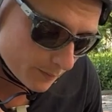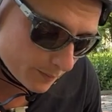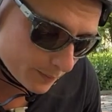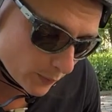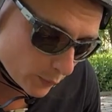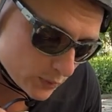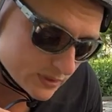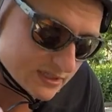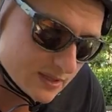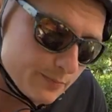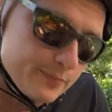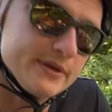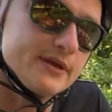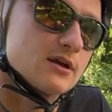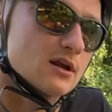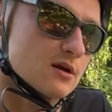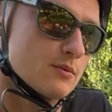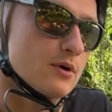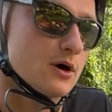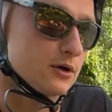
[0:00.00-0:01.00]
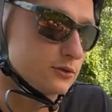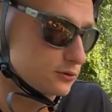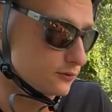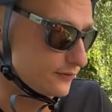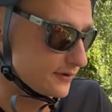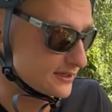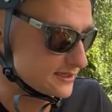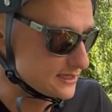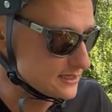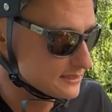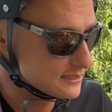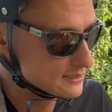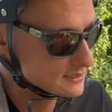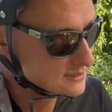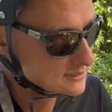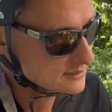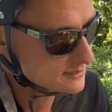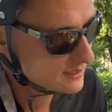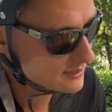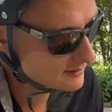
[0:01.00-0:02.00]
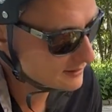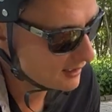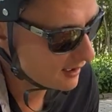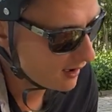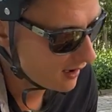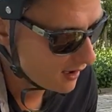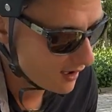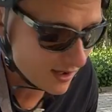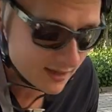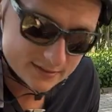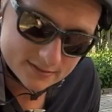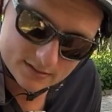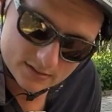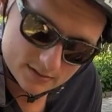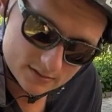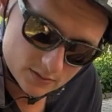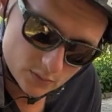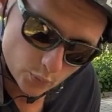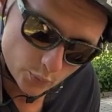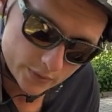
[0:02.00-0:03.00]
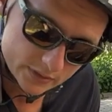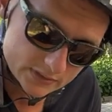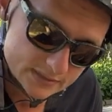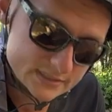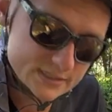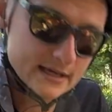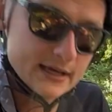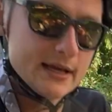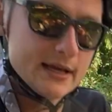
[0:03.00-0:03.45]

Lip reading: with the bigger amount of resistance than other wheels.